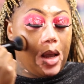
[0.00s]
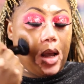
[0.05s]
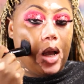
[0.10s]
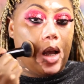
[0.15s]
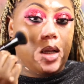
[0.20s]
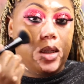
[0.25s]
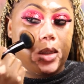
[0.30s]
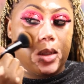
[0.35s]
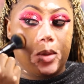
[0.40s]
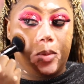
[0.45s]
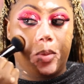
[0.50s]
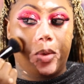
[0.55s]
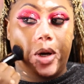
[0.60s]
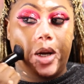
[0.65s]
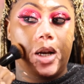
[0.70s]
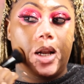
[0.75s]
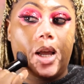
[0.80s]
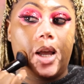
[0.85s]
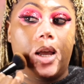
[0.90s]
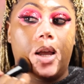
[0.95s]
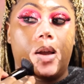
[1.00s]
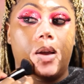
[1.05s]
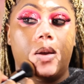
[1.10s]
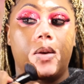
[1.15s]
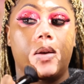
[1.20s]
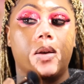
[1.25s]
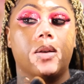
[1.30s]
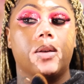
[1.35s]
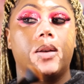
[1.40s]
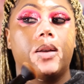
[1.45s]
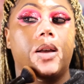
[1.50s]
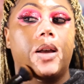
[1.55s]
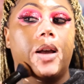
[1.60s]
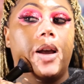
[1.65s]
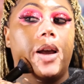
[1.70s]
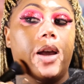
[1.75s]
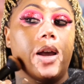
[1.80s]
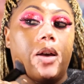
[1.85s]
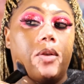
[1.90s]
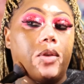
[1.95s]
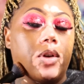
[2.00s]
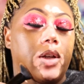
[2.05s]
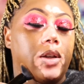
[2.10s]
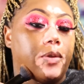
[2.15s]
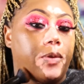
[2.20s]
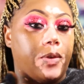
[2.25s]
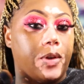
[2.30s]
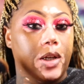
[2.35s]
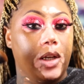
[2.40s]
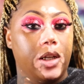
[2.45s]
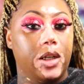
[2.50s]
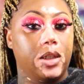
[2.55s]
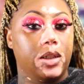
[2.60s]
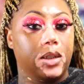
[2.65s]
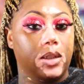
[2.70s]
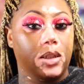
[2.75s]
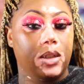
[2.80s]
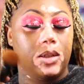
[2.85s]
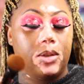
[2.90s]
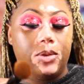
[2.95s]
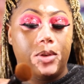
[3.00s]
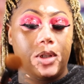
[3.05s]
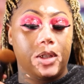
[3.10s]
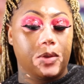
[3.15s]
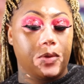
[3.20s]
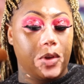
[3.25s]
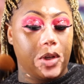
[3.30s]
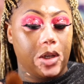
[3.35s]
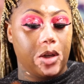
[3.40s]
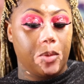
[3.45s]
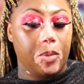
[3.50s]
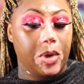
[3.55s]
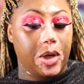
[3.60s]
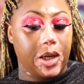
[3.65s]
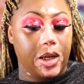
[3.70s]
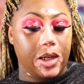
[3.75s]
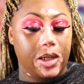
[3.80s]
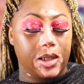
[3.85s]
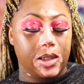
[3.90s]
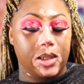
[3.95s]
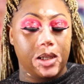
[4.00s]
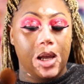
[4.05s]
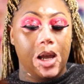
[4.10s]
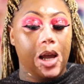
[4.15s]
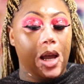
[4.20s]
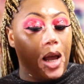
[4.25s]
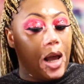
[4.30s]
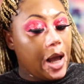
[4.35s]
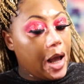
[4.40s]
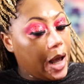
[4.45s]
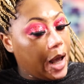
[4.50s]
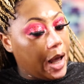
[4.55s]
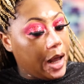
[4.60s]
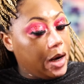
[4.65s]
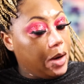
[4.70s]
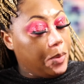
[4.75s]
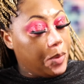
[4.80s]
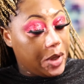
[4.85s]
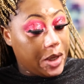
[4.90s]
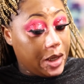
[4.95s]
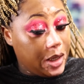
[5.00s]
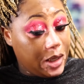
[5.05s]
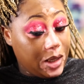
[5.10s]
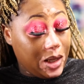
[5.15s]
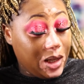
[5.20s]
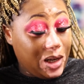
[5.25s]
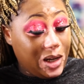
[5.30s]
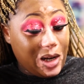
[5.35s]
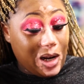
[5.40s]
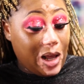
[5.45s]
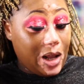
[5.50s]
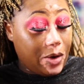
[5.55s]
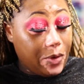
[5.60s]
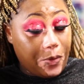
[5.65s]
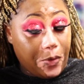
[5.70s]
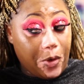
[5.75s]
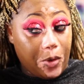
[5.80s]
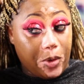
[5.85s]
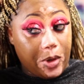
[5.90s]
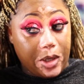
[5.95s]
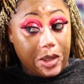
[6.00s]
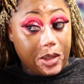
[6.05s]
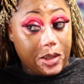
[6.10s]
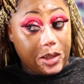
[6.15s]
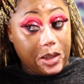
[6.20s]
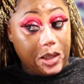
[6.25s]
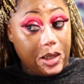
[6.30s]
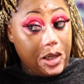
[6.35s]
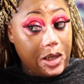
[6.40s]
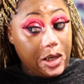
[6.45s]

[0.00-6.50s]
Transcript: I just pray that I have good footage to do this video because I done been in and out of focus